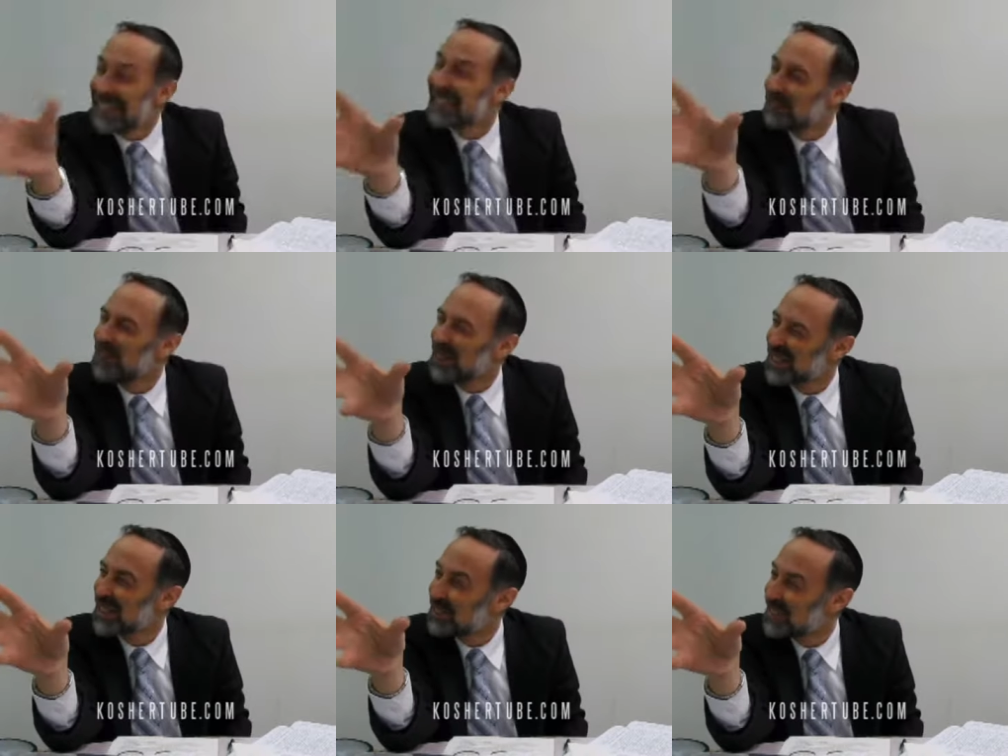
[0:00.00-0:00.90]
some
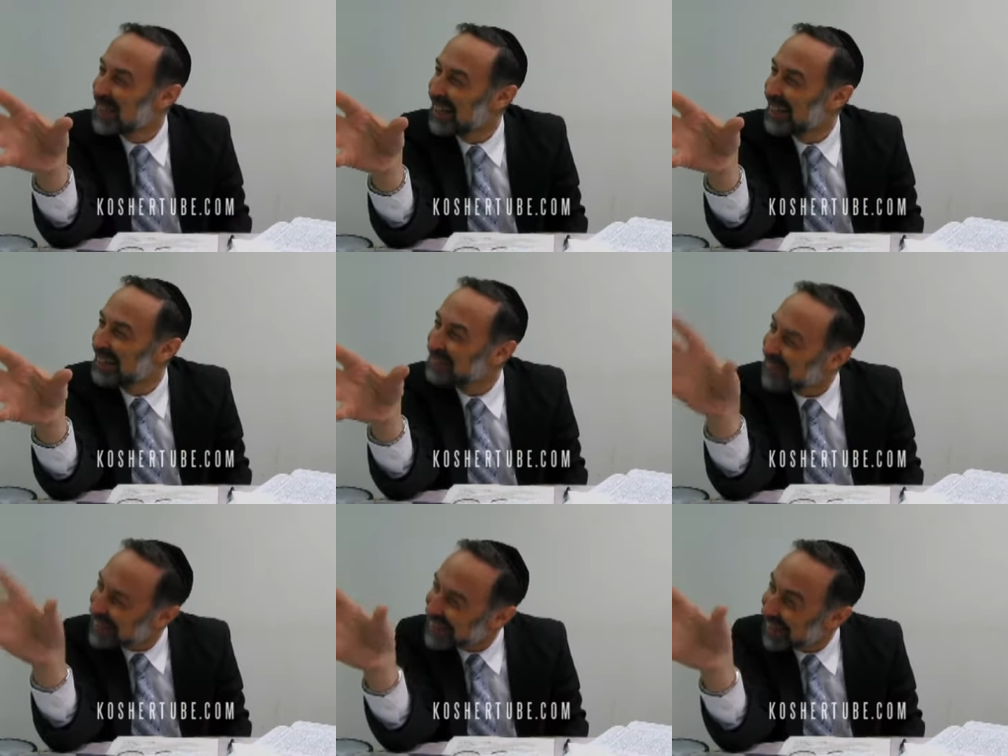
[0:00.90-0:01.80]
questions he would say,
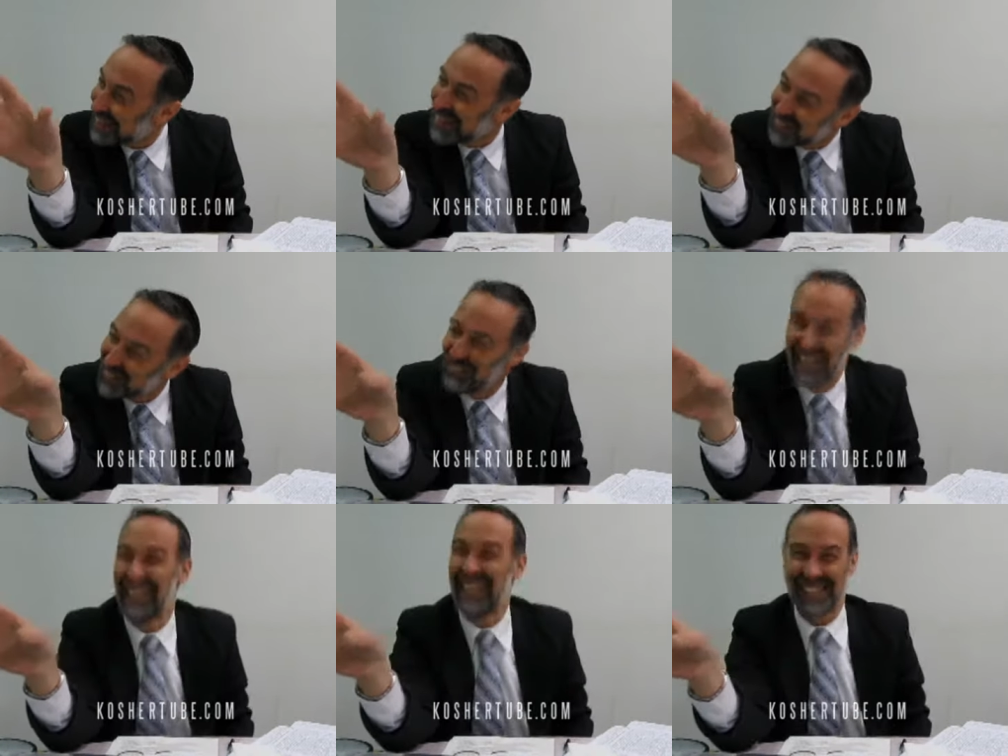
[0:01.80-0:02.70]
I'm sorry, I don't know if I
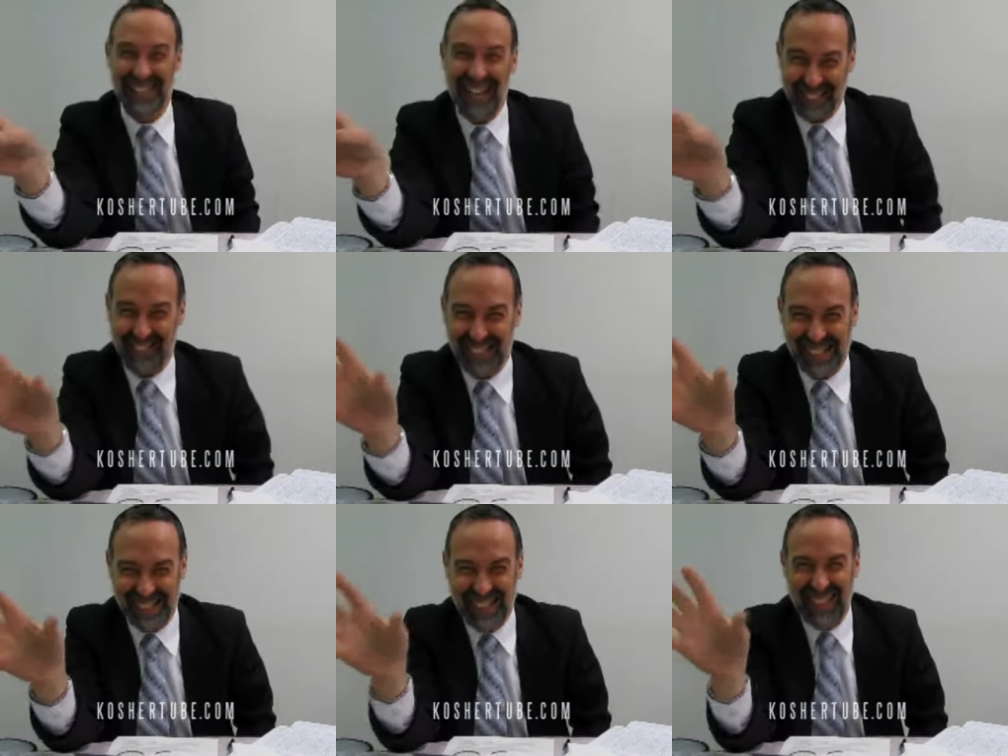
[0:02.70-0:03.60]
can answer that question.
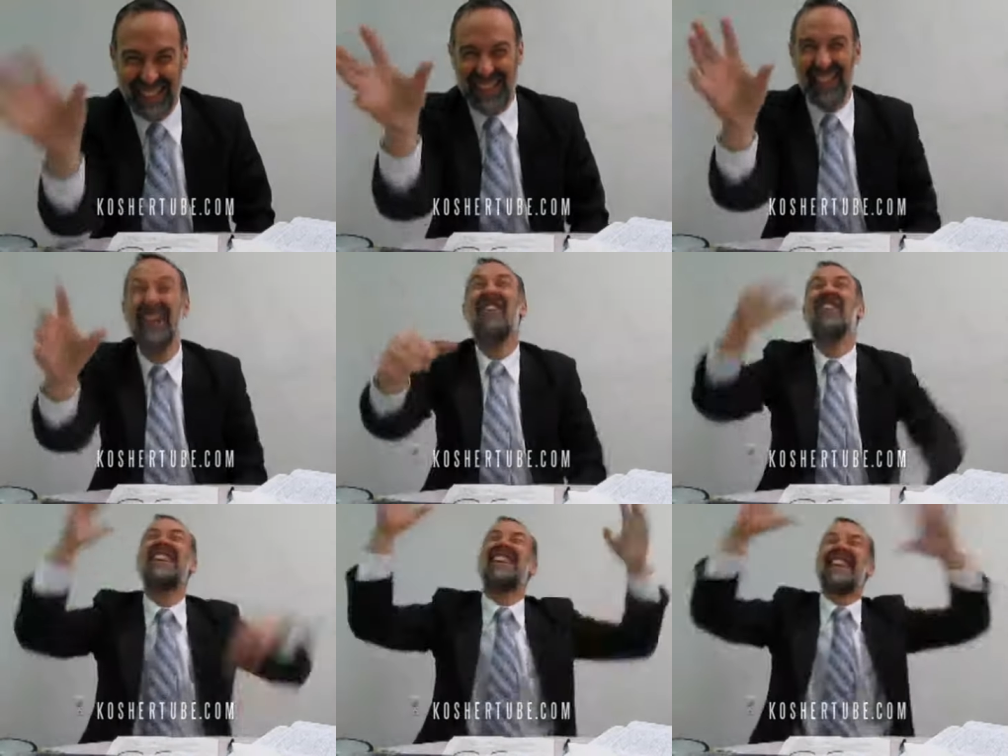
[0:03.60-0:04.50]
You know,
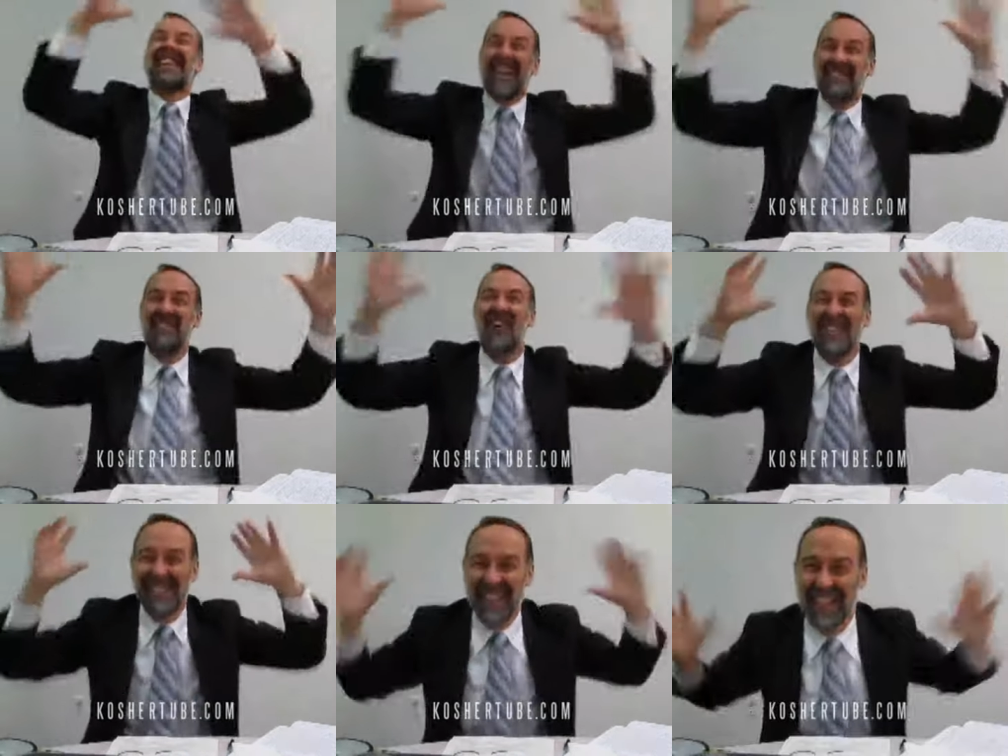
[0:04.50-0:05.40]
we think that our
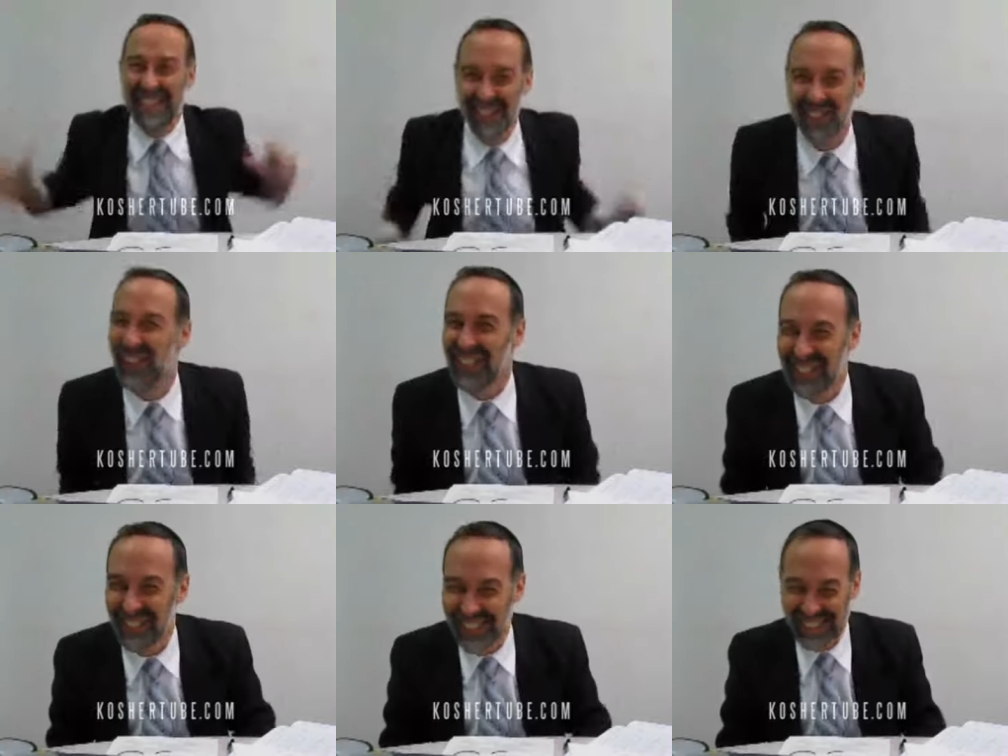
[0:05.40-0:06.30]
fathers can answer all the
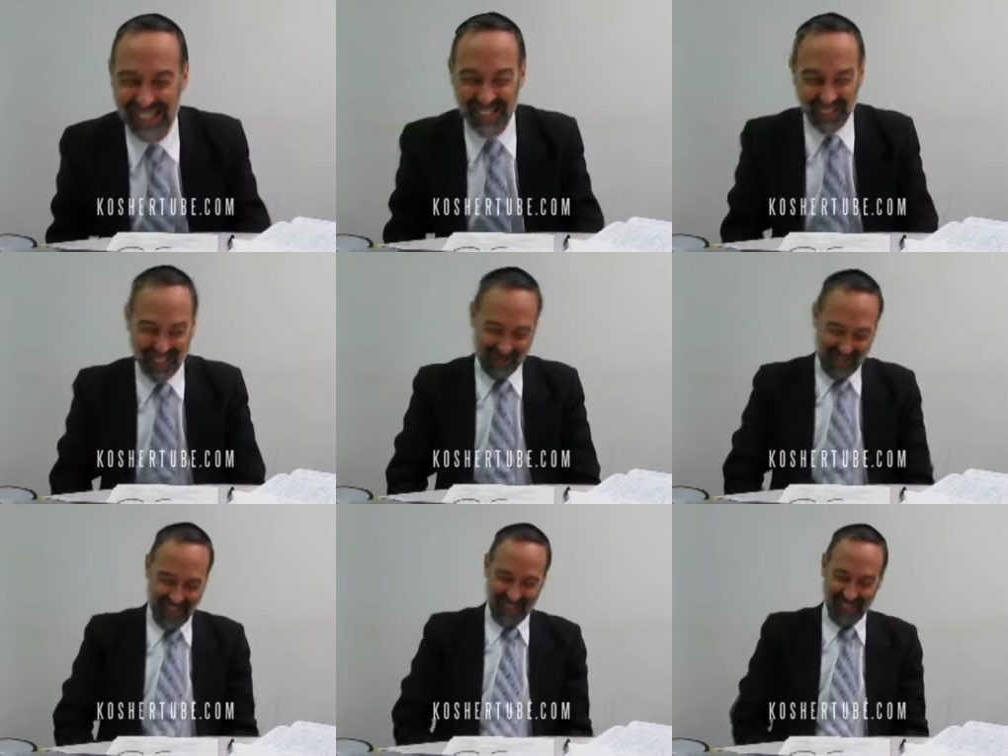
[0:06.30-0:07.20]
questions and all the problems.